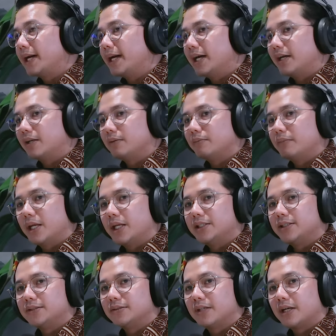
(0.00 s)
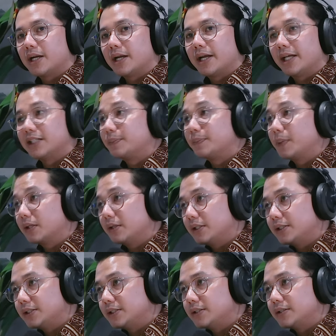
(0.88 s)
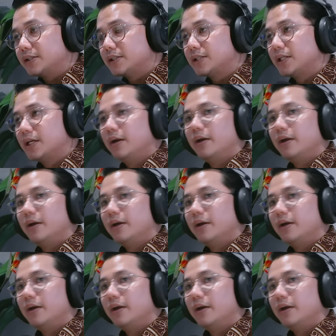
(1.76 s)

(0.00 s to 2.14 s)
at managing their expectations.